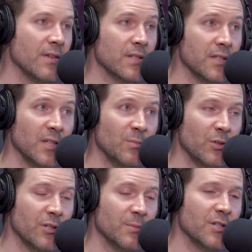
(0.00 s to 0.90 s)
Obviously, he
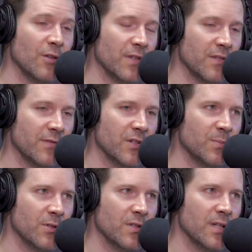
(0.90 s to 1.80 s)
put himself in the
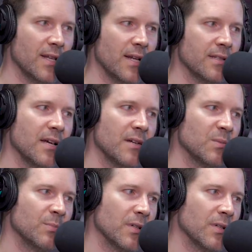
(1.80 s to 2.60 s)
first person a lot of times,